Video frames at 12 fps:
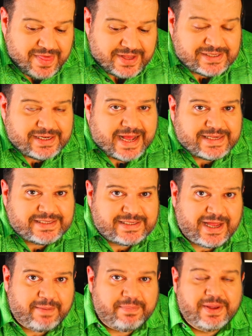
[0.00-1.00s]
this last
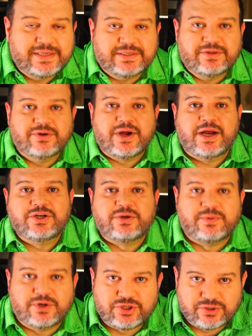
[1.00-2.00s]
step is a little
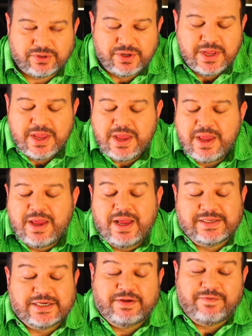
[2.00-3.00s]
controversial.
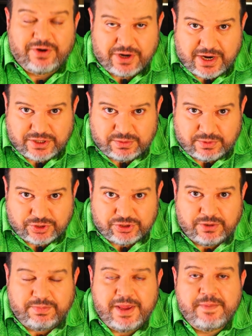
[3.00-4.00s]
It's actually very
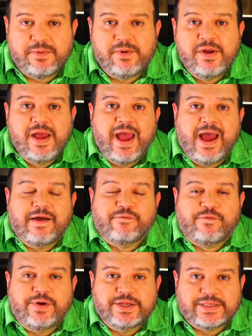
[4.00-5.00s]
controversial. People
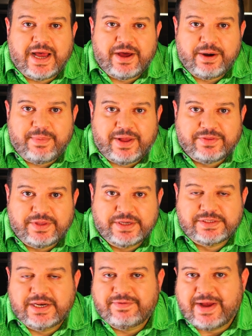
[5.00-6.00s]
have freaked out about
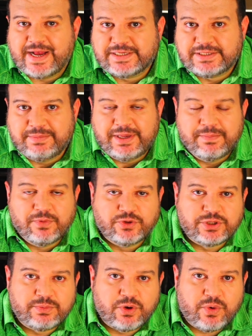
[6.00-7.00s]
this and have asked me
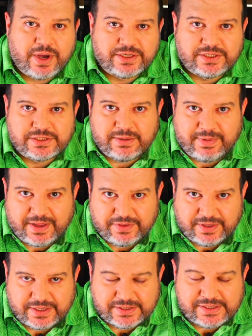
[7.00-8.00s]
multiple questions
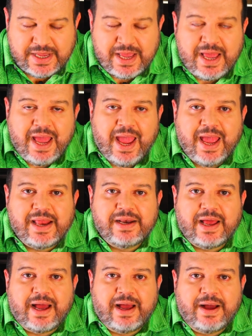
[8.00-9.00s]
about this.
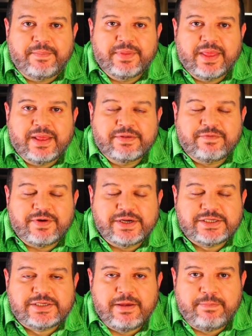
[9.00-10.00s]
And it's a
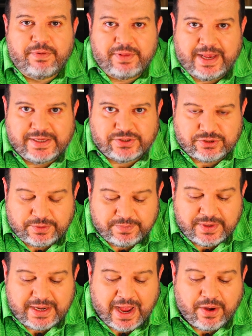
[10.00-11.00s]
very simple answer.
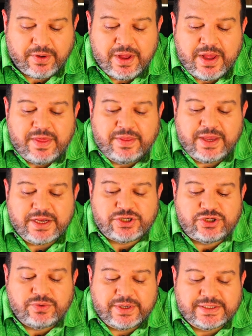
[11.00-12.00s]
Now, The
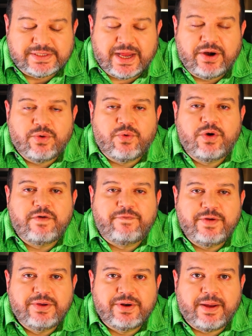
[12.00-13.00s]
issue is that in order
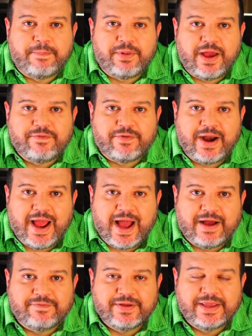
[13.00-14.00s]
for you to apply for
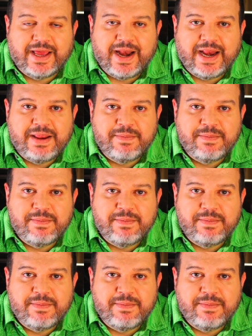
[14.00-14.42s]
HAF and get